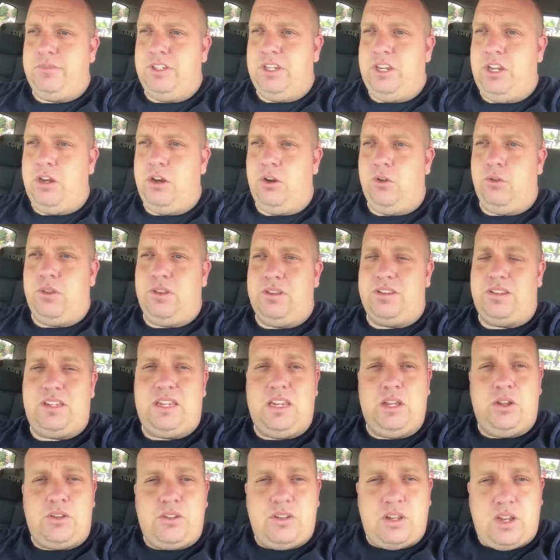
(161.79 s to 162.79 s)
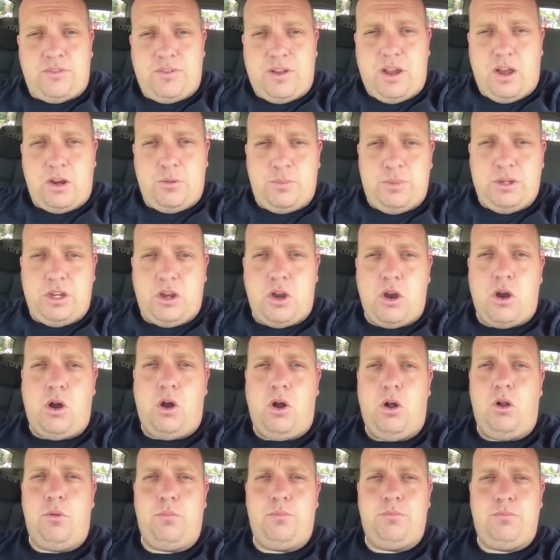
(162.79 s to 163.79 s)
you know, the skill set of how to be
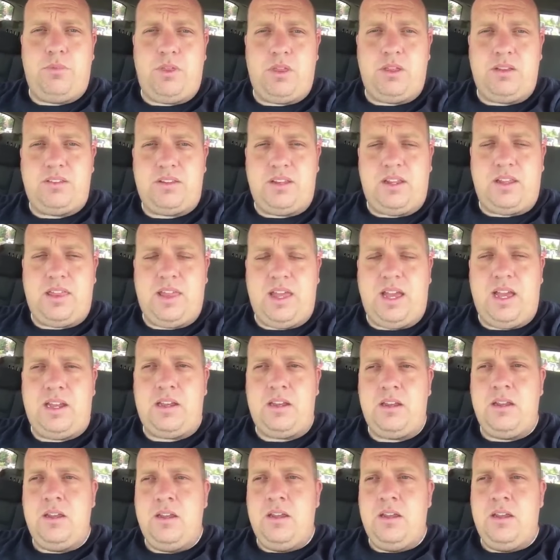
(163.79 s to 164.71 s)
calm, things like that.